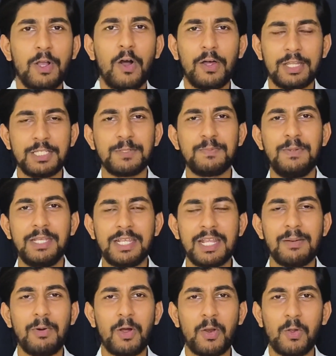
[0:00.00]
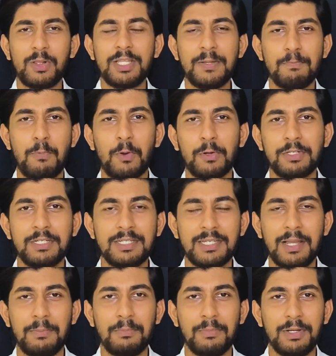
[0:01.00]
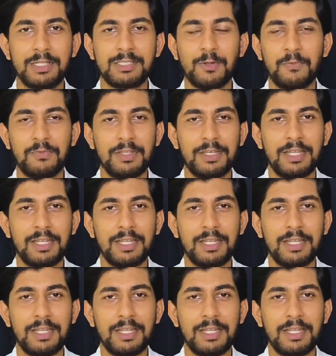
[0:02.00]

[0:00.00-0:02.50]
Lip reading: on and speaking about all the important numbers of the